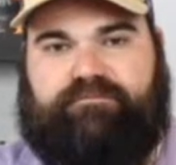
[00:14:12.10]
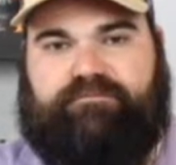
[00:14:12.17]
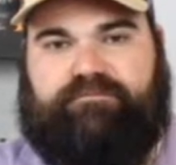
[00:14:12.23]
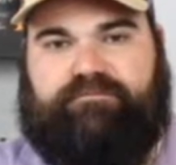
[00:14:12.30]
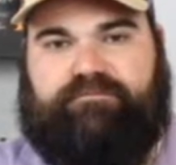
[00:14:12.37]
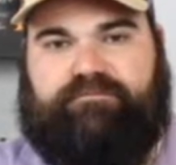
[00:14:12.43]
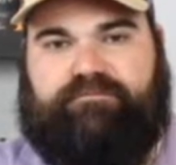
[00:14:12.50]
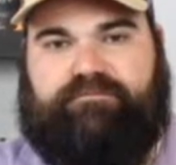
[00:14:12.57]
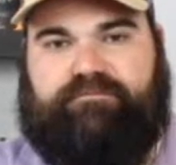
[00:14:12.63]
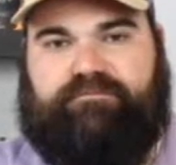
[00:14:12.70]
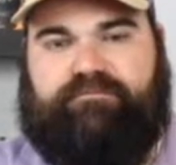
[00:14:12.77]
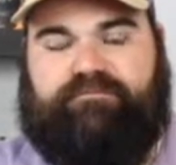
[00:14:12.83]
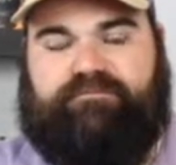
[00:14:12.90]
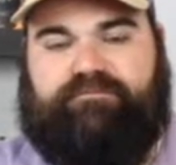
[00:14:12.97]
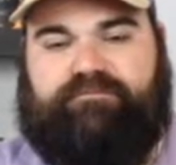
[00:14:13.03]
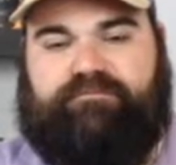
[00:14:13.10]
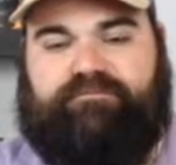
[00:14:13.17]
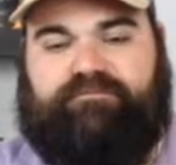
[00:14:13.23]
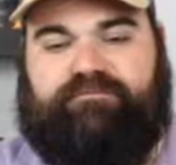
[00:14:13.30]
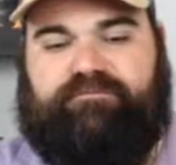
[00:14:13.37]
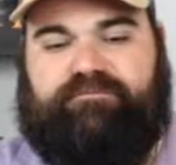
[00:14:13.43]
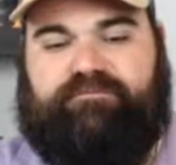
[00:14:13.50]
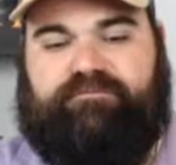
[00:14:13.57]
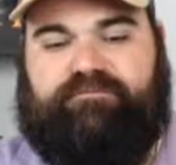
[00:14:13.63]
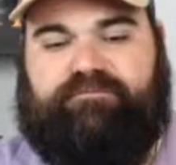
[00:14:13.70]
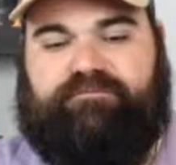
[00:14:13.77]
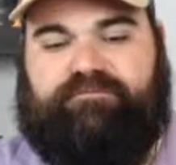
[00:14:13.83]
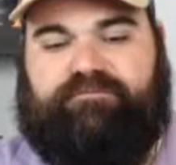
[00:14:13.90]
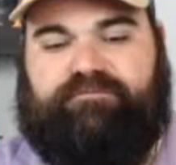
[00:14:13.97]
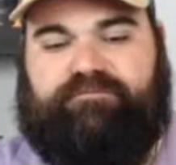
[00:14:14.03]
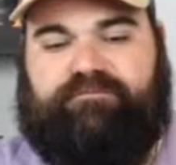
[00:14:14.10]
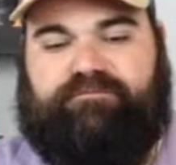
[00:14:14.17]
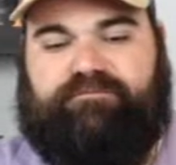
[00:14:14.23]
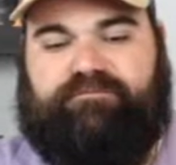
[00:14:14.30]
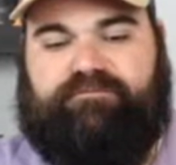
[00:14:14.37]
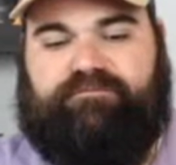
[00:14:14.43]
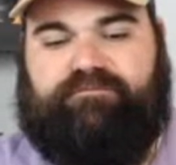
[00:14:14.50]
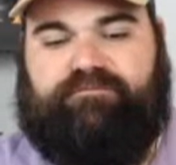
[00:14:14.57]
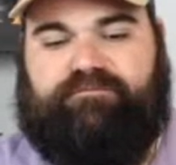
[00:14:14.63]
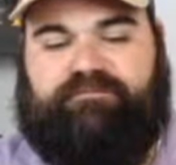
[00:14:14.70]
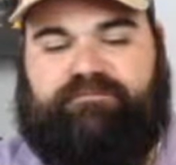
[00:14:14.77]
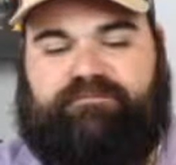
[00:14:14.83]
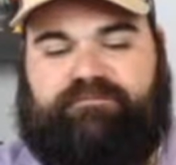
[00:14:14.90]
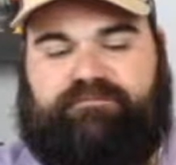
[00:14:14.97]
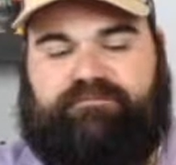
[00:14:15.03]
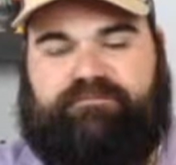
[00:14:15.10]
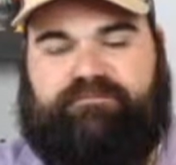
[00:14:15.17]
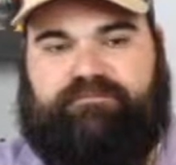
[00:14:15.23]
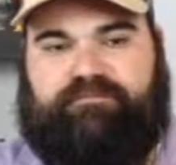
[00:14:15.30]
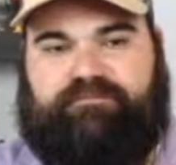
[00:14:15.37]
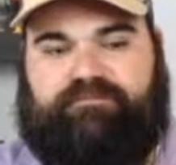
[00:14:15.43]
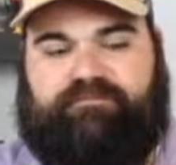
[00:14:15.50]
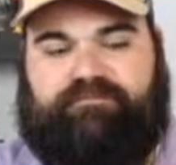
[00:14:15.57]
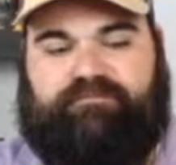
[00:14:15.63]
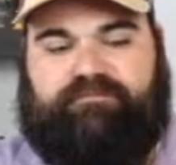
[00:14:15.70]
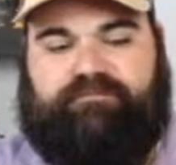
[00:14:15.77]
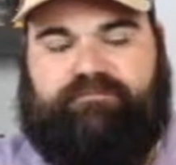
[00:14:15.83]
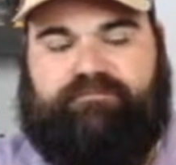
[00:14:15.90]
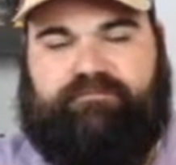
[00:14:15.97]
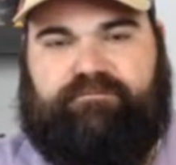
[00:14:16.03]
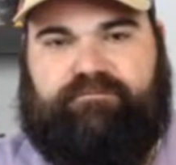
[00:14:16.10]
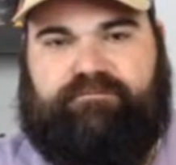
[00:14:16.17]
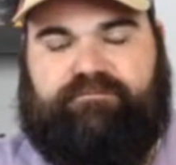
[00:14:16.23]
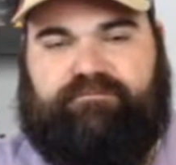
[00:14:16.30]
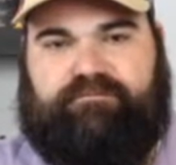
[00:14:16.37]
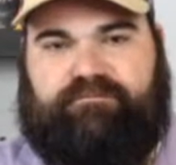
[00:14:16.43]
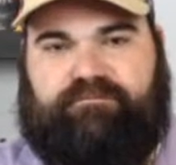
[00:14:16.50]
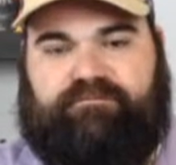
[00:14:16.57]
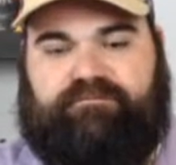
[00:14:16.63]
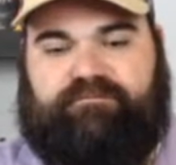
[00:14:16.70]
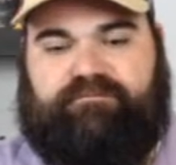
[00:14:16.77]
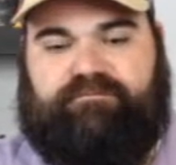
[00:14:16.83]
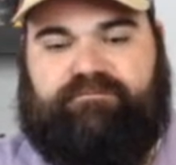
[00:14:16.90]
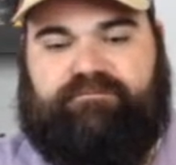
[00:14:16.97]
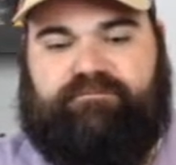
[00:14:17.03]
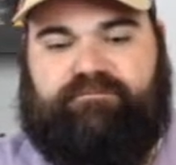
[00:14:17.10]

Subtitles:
(not speaking)